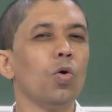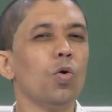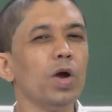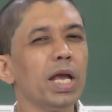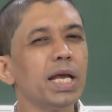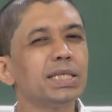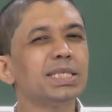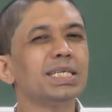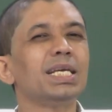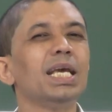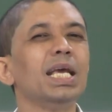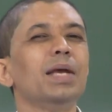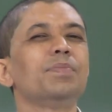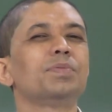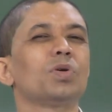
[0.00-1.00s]
which
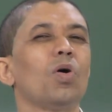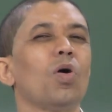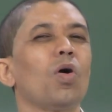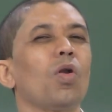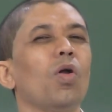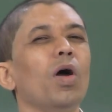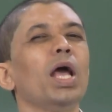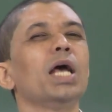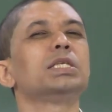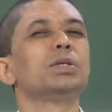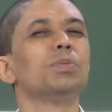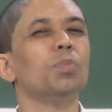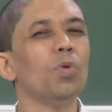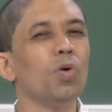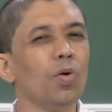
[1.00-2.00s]
gives always
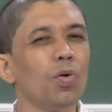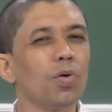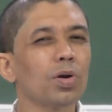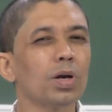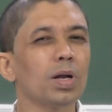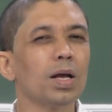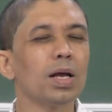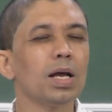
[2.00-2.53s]
more